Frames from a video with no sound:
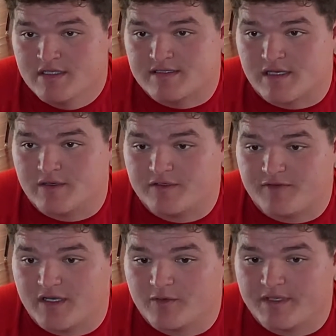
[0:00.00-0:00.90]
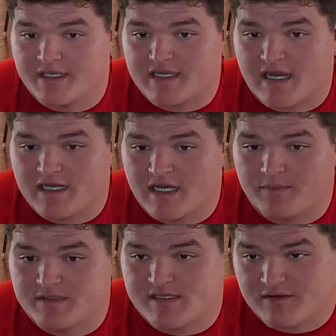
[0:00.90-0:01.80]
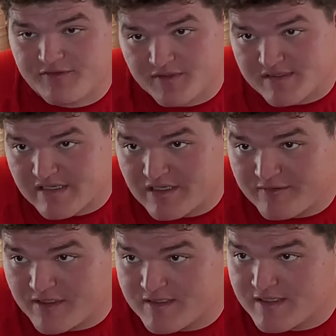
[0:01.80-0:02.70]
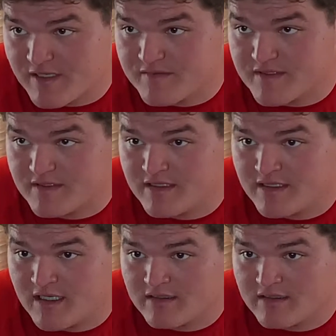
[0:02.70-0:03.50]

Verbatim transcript: So if uh, we get caught up and start feeling sorry for ourselves and uh,